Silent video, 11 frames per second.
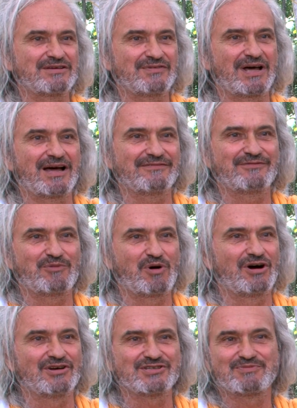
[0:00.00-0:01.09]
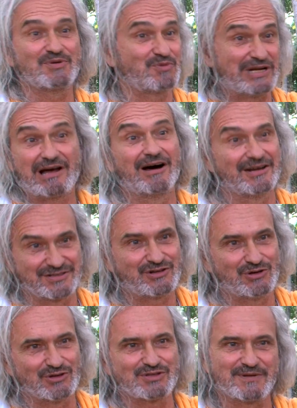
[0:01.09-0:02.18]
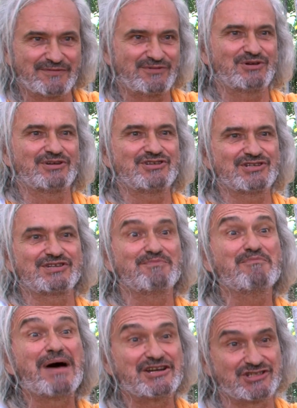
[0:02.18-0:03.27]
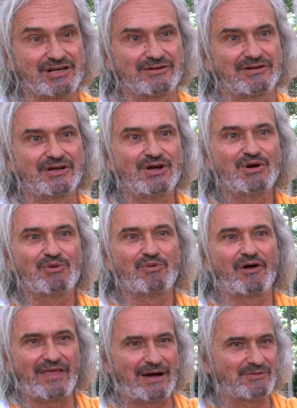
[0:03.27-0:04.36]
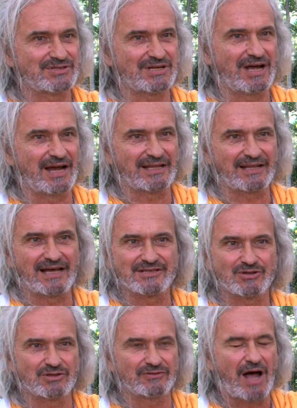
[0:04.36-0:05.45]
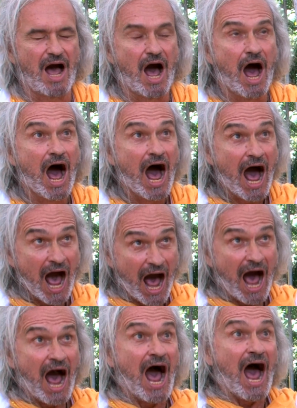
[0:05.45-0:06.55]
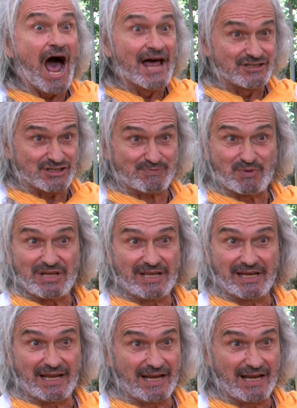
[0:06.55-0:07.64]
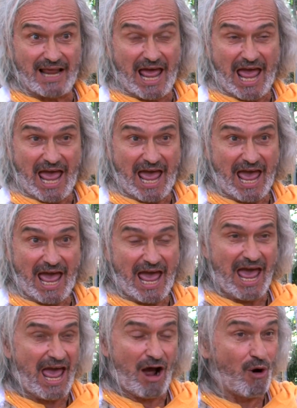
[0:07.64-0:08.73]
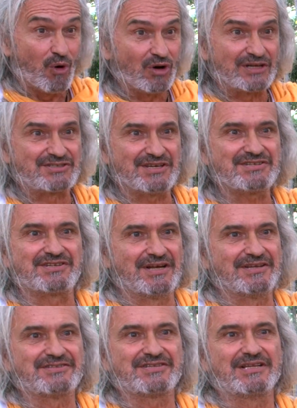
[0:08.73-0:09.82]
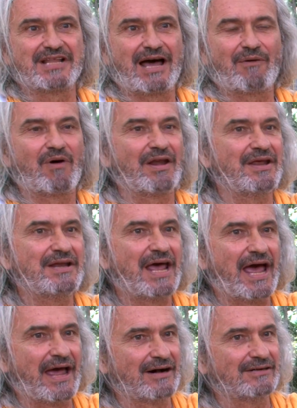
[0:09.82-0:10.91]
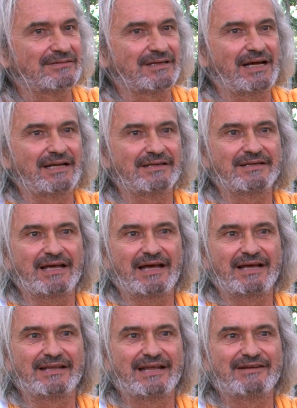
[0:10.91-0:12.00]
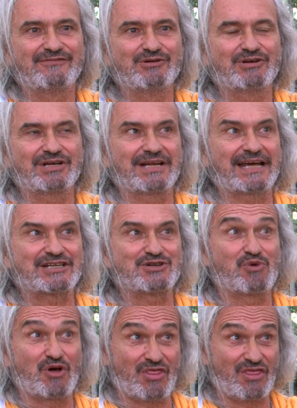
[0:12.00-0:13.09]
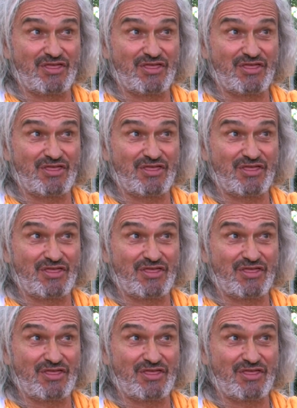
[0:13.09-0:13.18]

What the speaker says: of life was, but we can't of course, but if you can just imagine what that was like, that sort of just breathing in all existence in that one inhale, and then if you connect to what